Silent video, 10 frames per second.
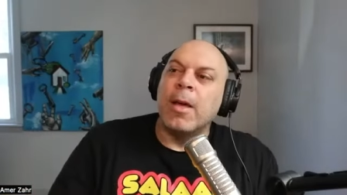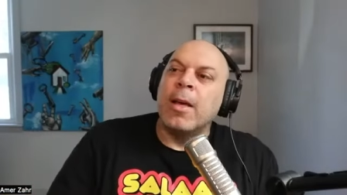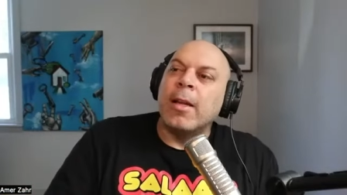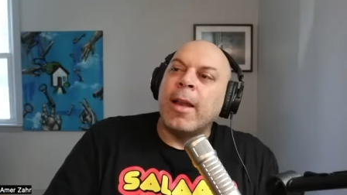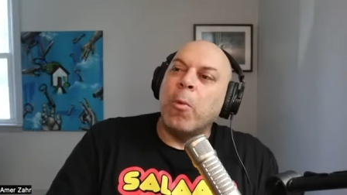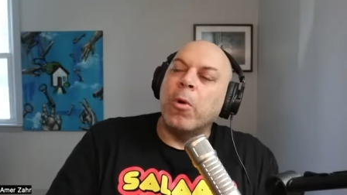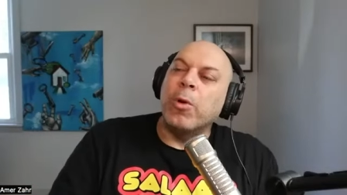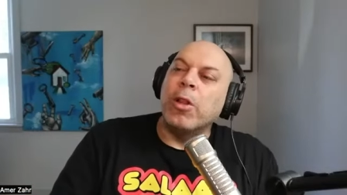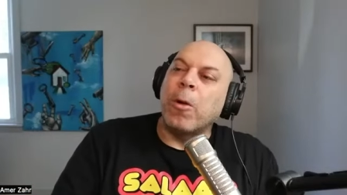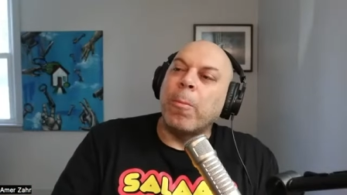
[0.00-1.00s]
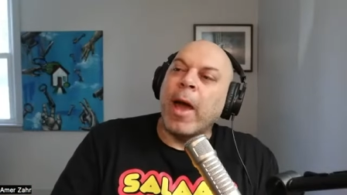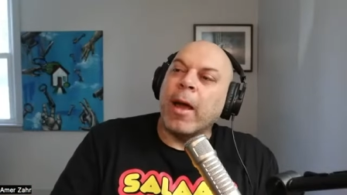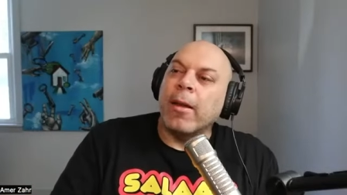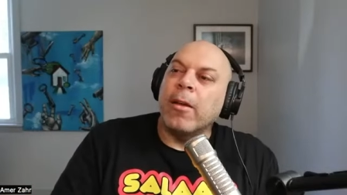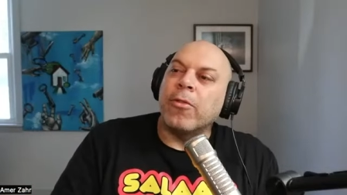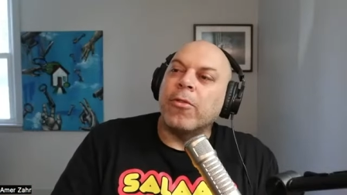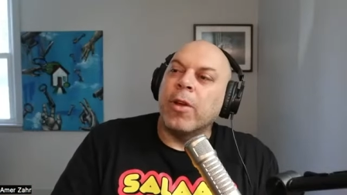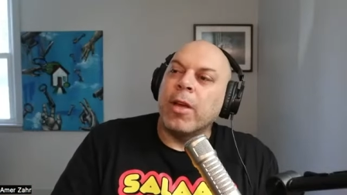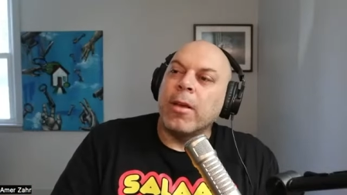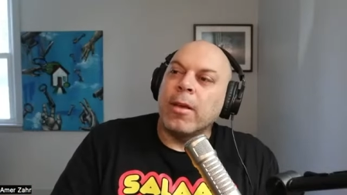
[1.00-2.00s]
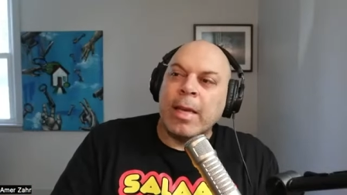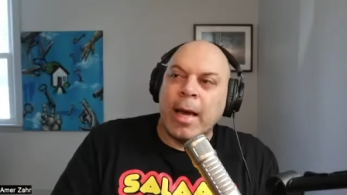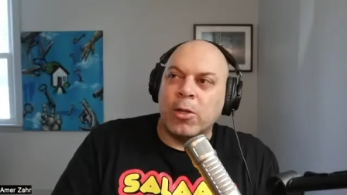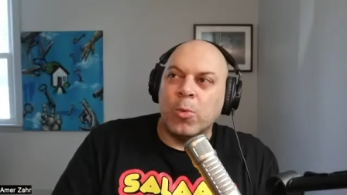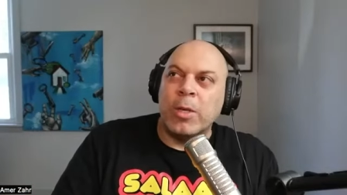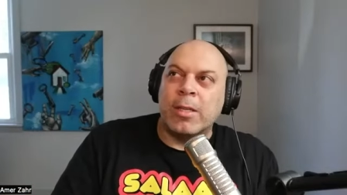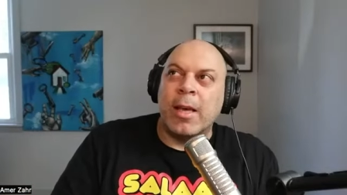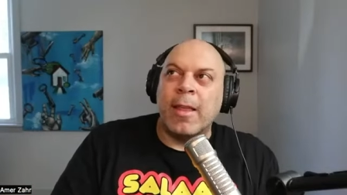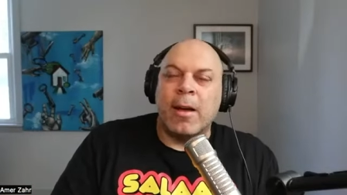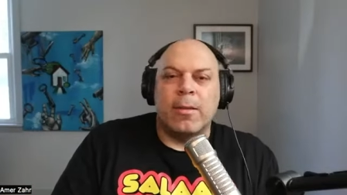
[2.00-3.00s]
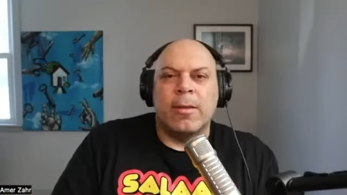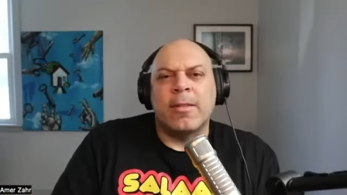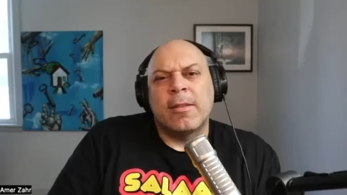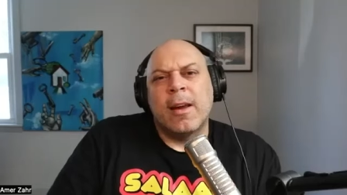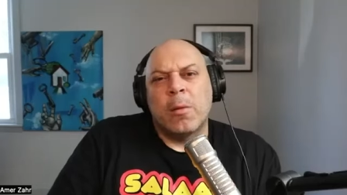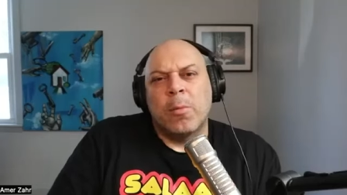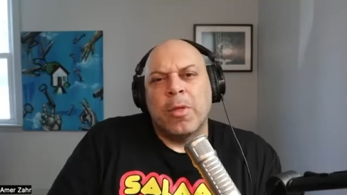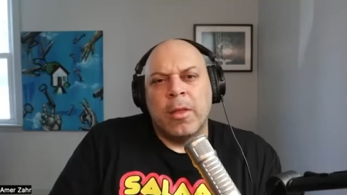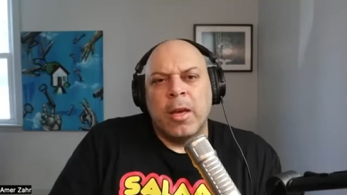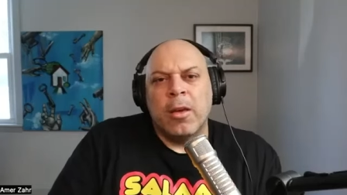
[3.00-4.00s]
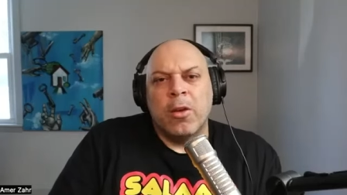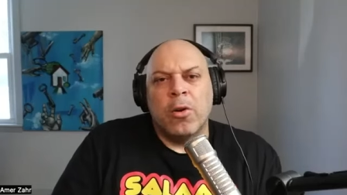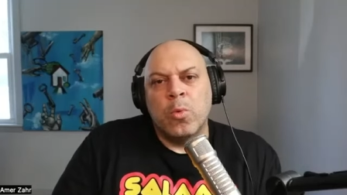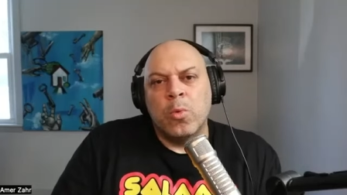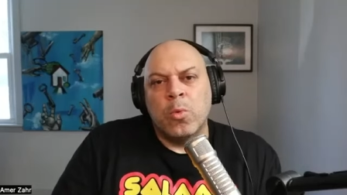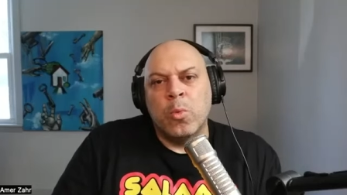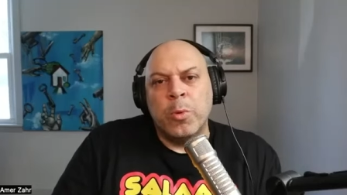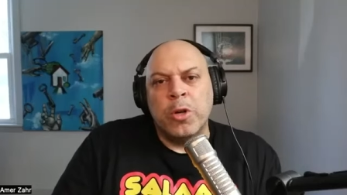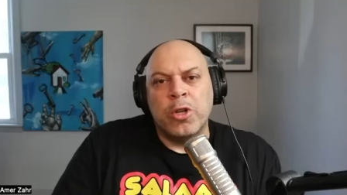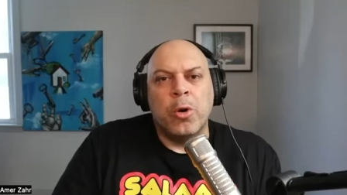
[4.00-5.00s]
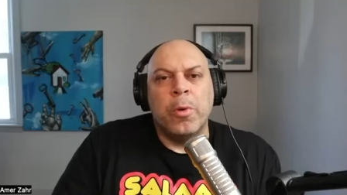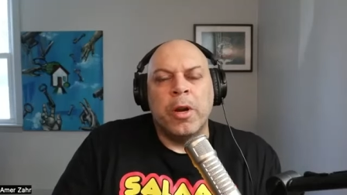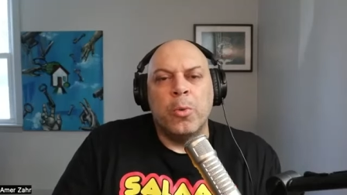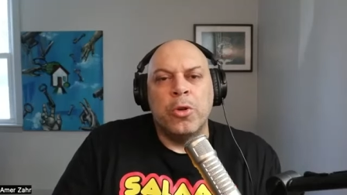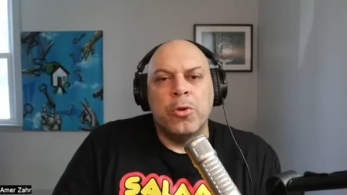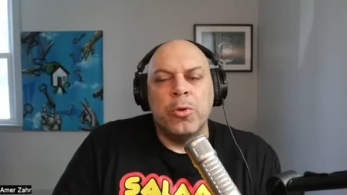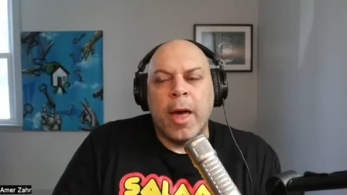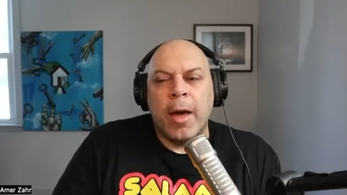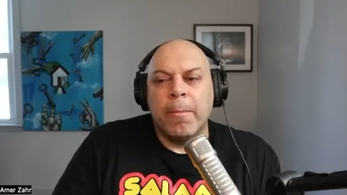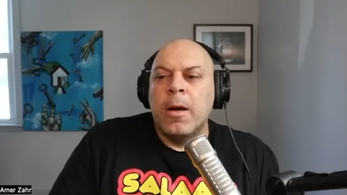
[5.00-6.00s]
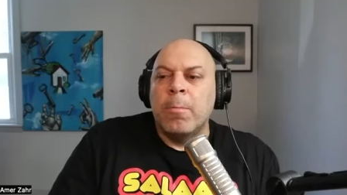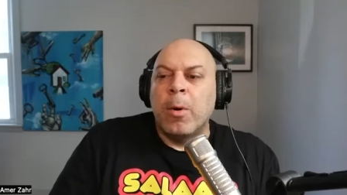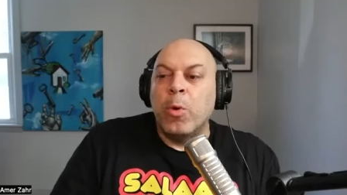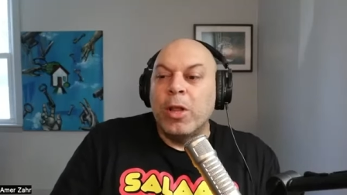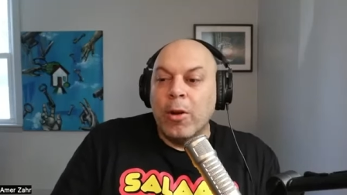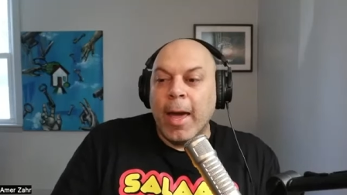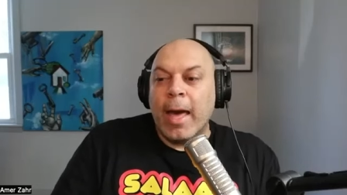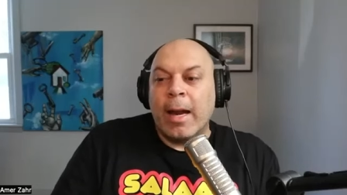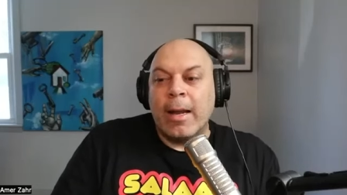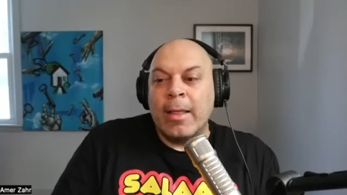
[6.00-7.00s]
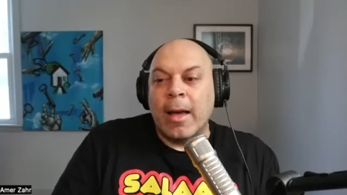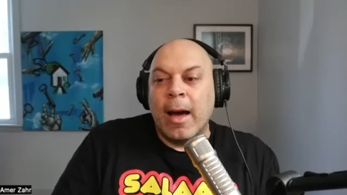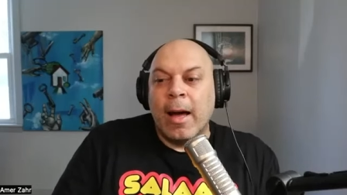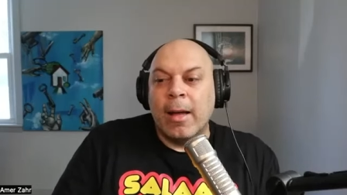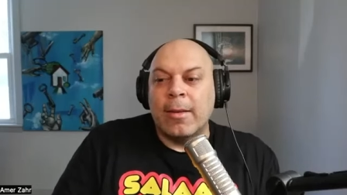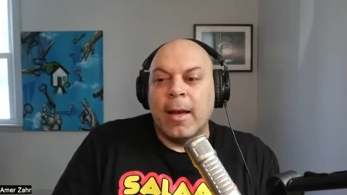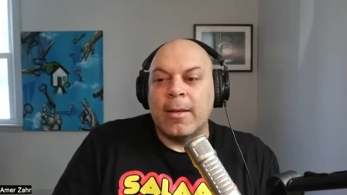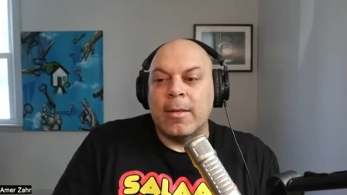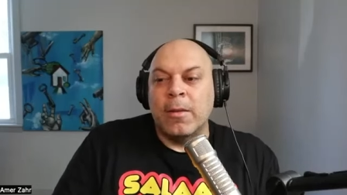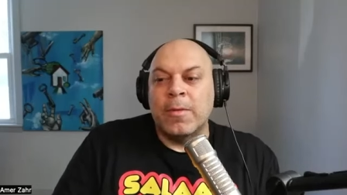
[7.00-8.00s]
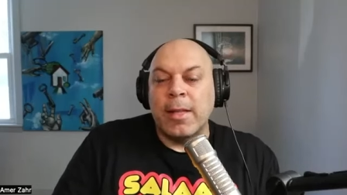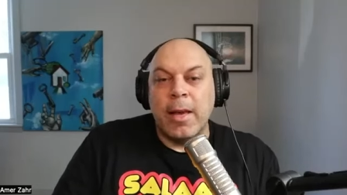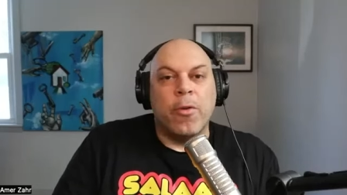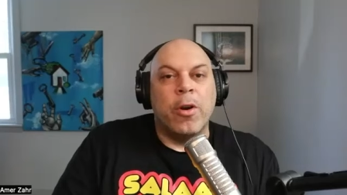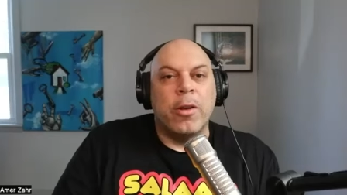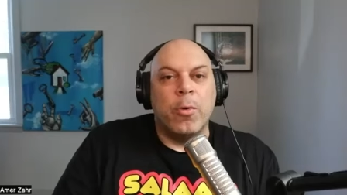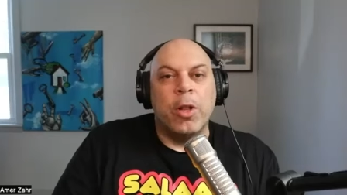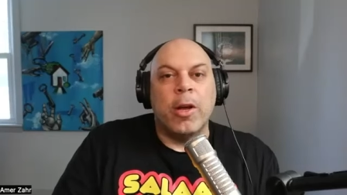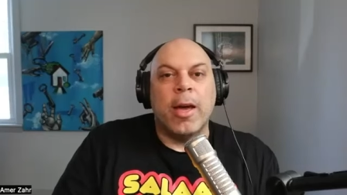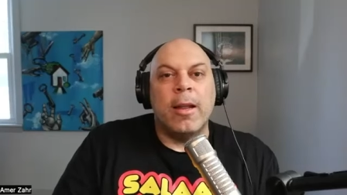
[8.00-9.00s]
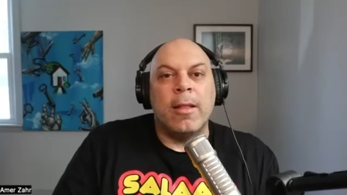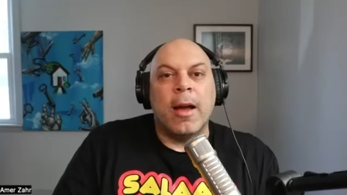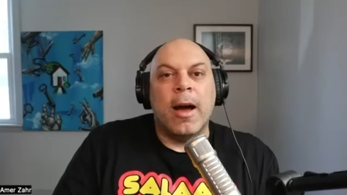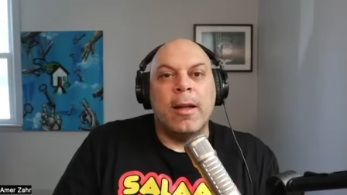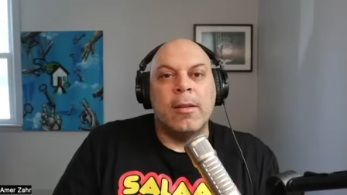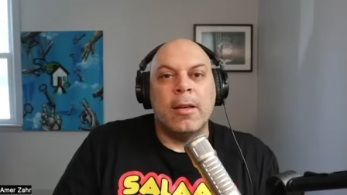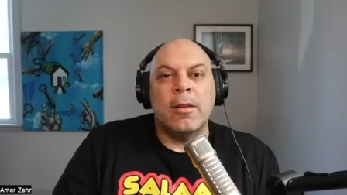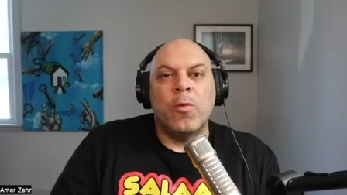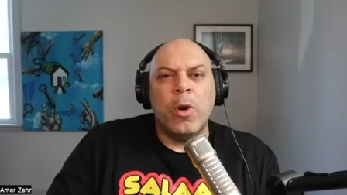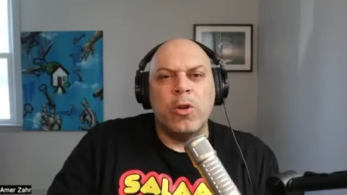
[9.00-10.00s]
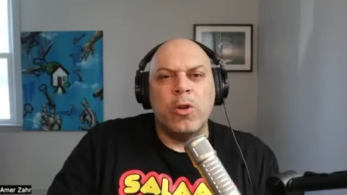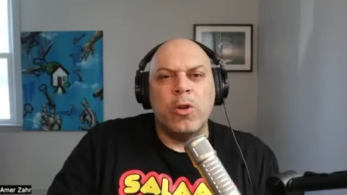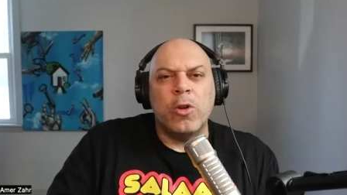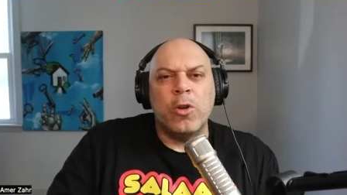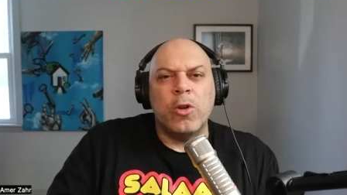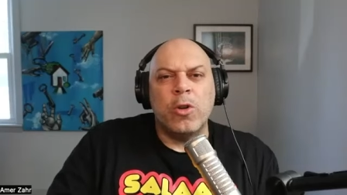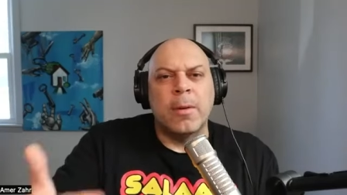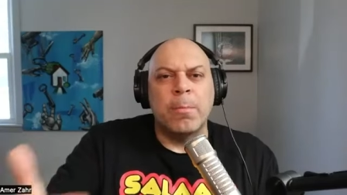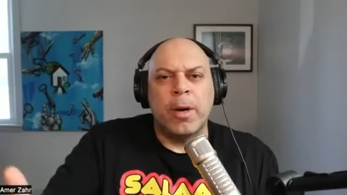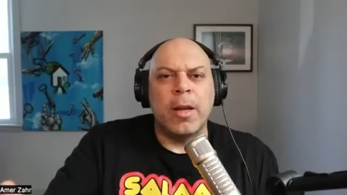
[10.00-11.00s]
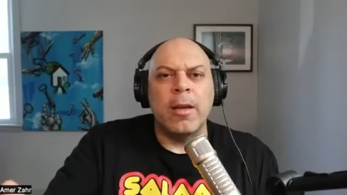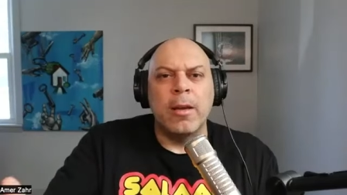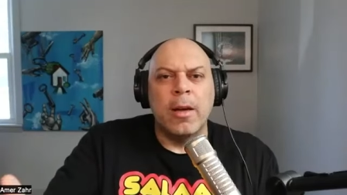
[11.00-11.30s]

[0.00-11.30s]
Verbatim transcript: Now, when we look back in history, yes, we say that that's a terrible thing. You know, we wish nobody would do that. But we look at it in the context of slavery. We look at it in the context of what drives somebody